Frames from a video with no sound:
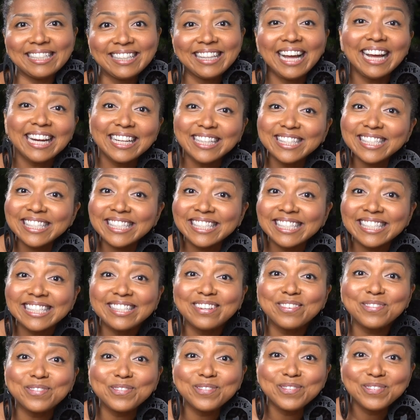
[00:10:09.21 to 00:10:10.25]
that's
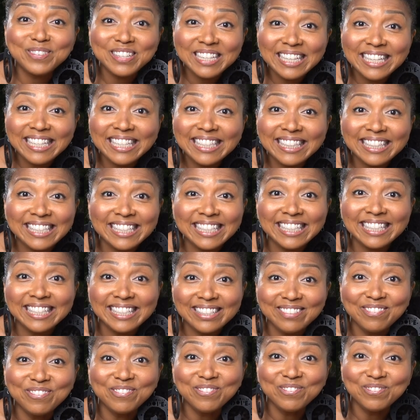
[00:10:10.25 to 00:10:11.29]
really
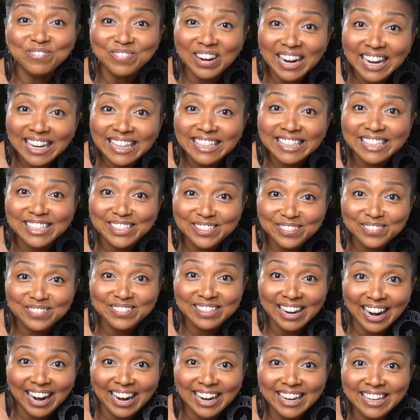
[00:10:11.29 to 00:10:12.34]
fun, you
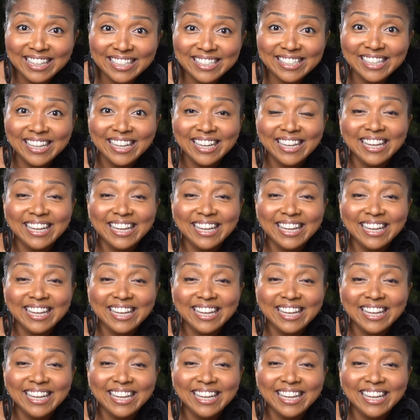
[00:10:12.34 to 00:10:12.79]
guys.